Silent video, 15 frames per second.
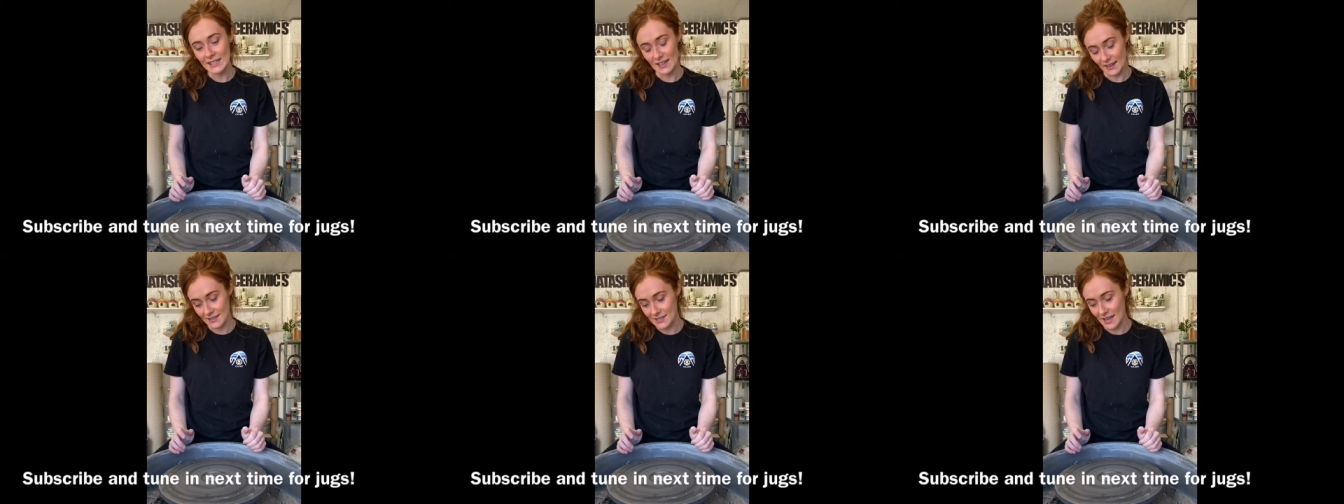
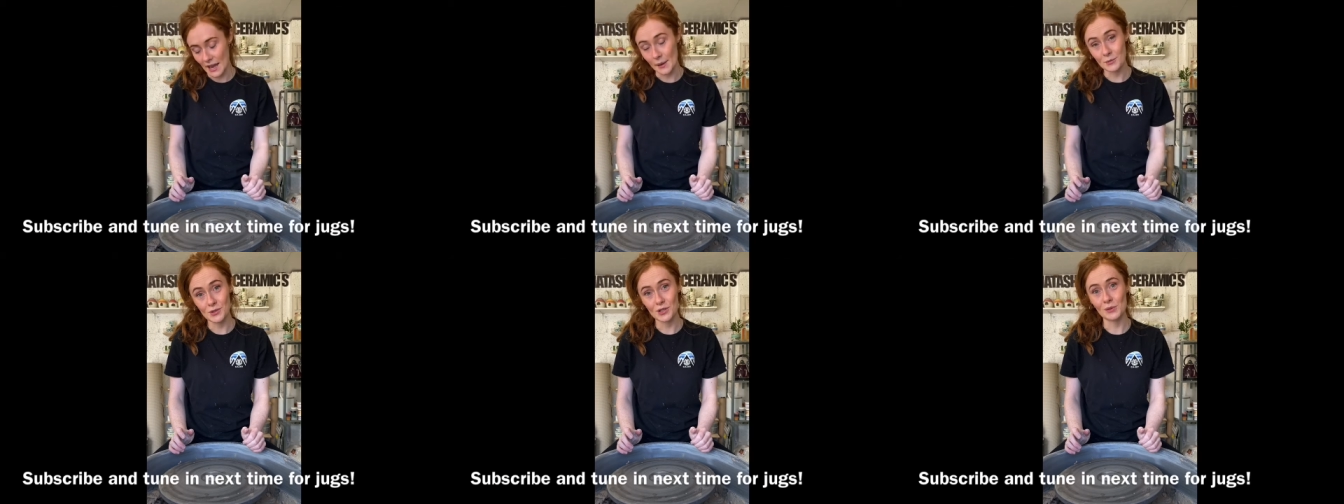next
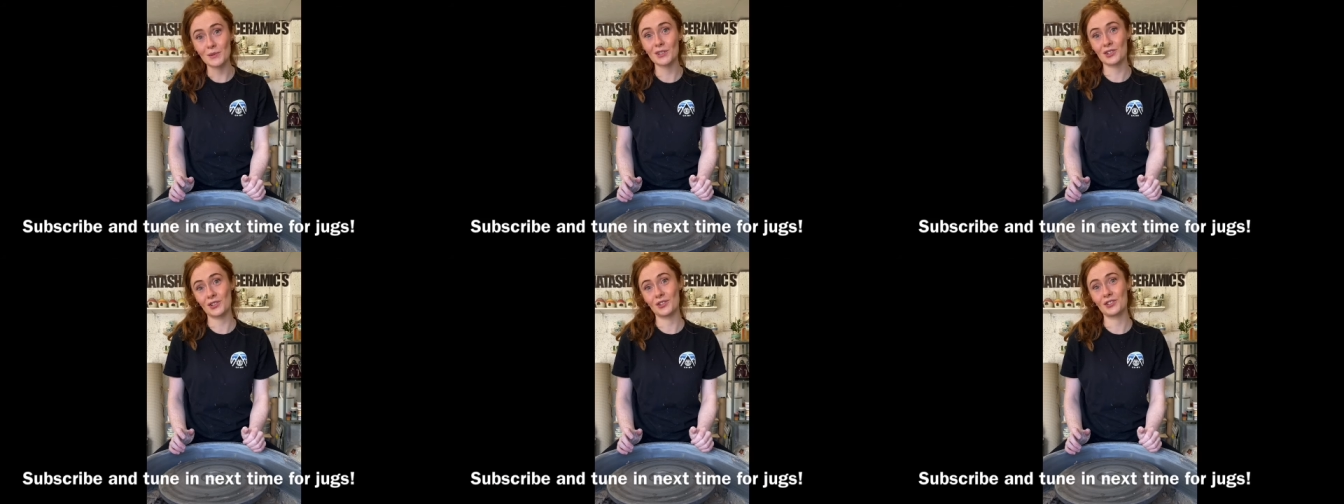time, so
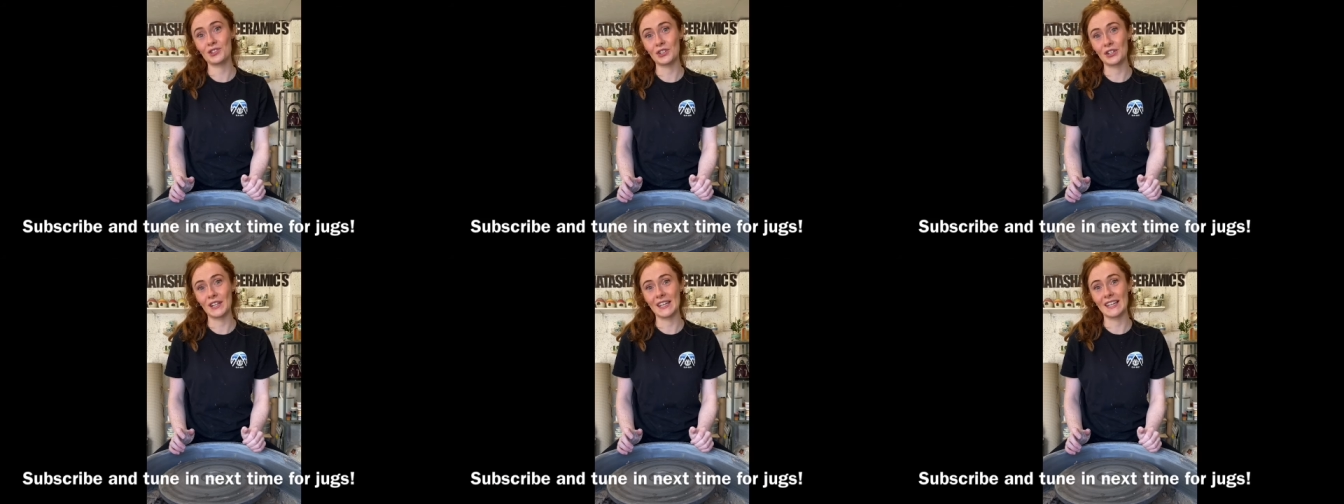make sure to
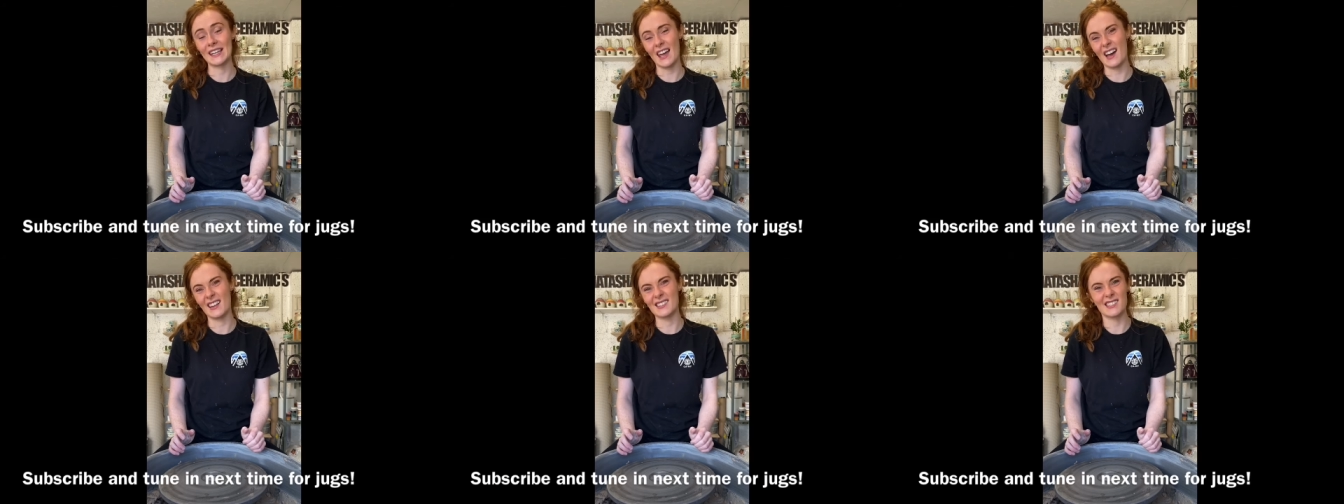tune
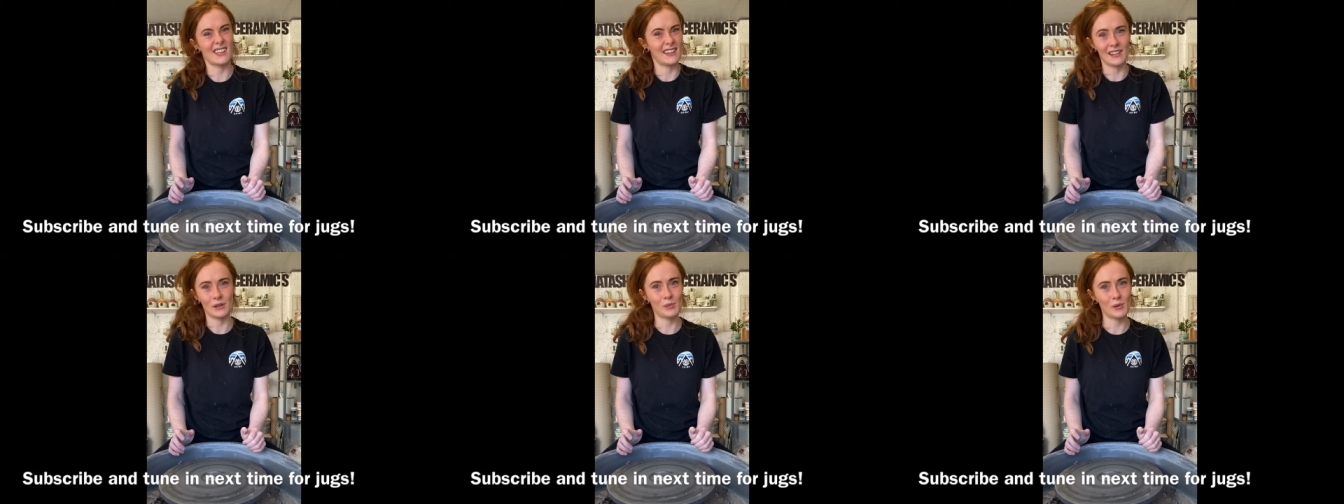in and
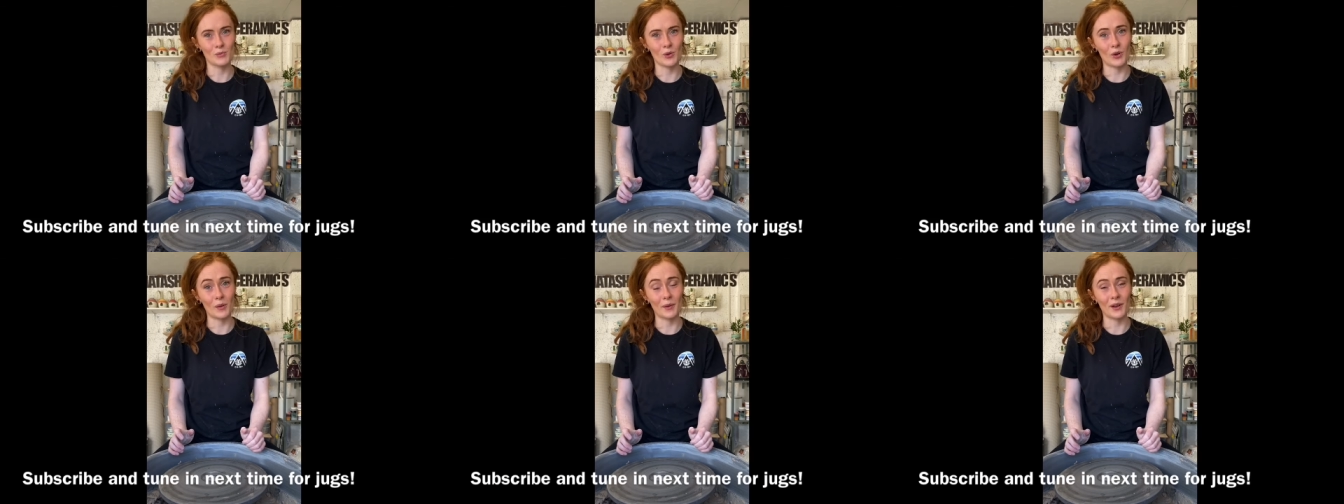see a little
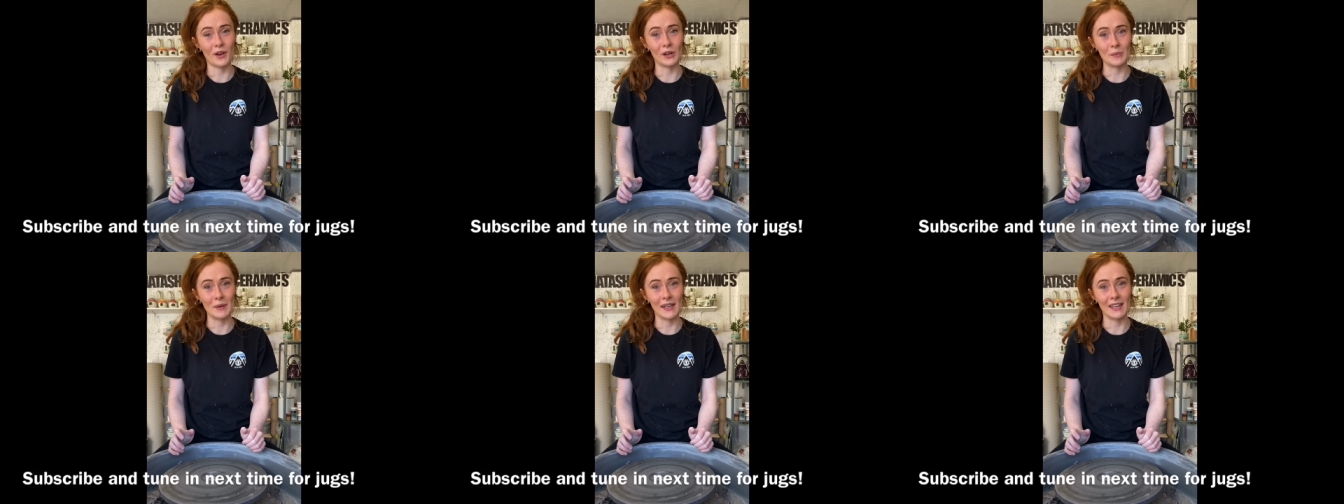bit more about
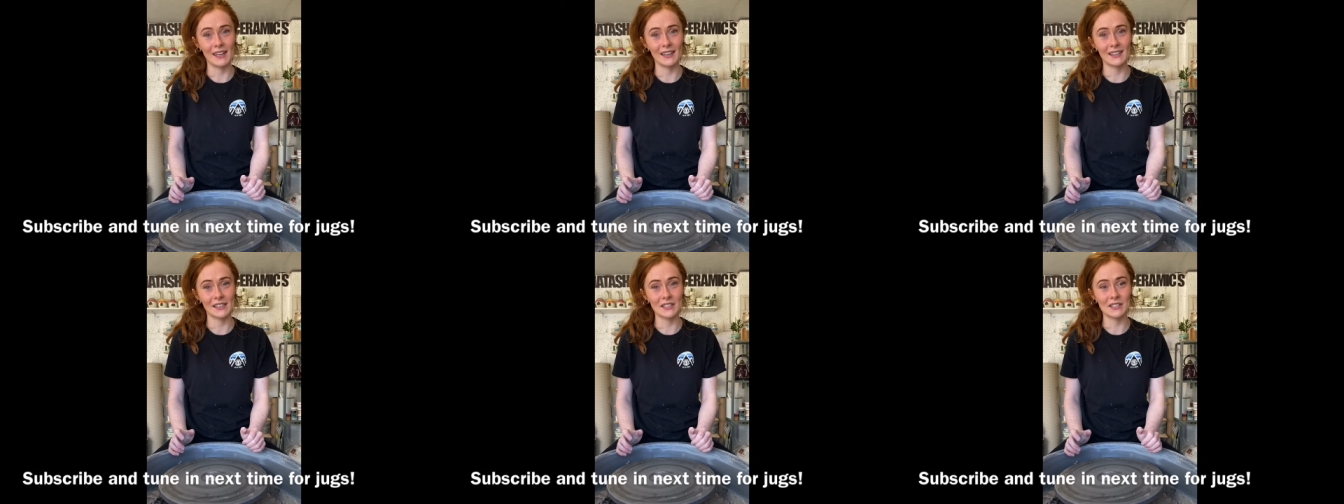how to
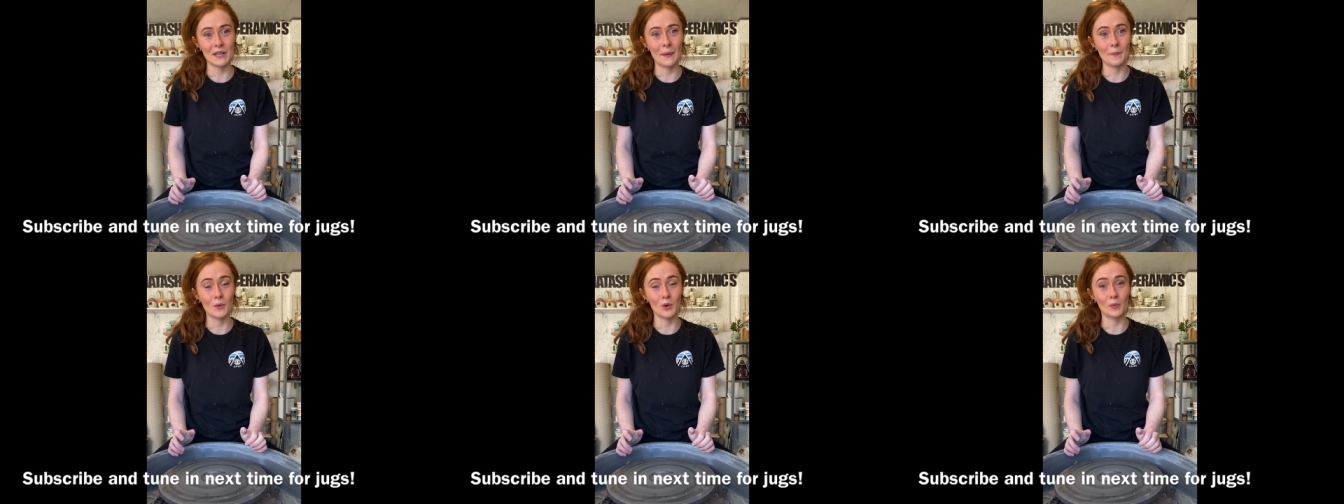make
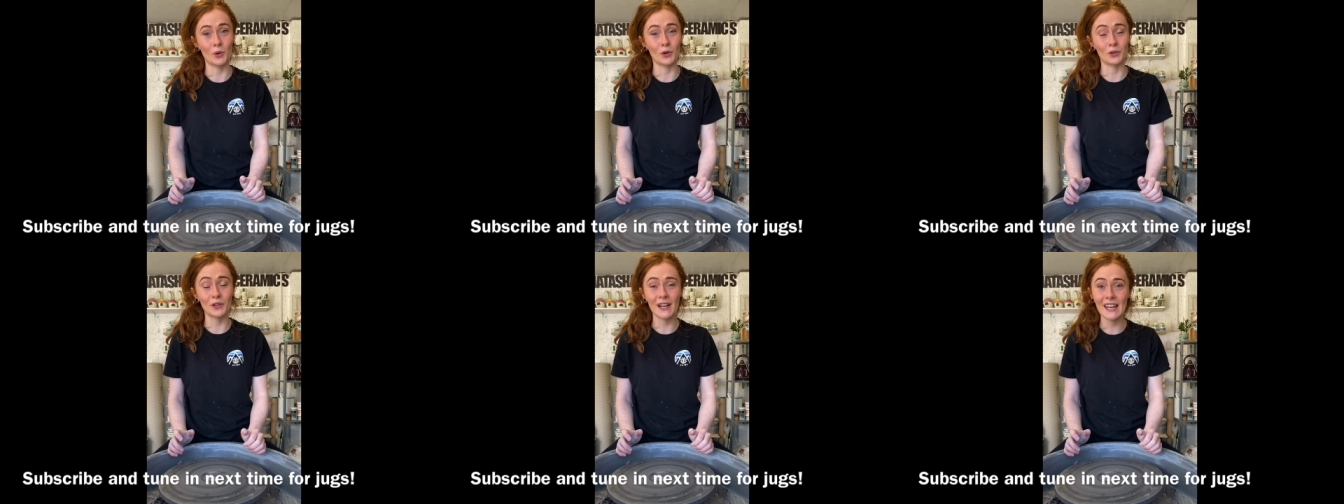some more
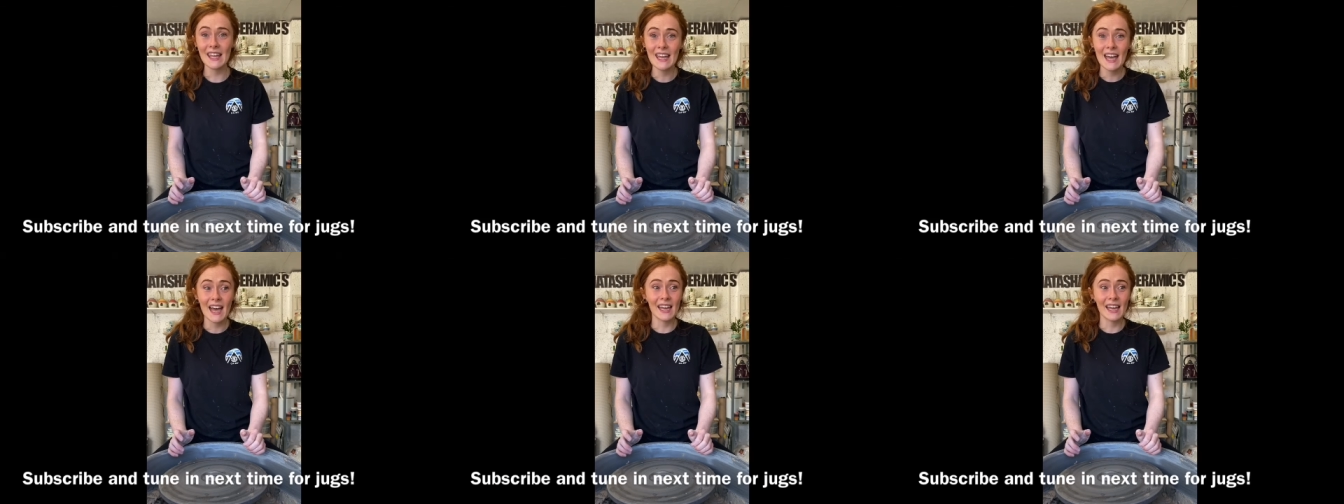pottery.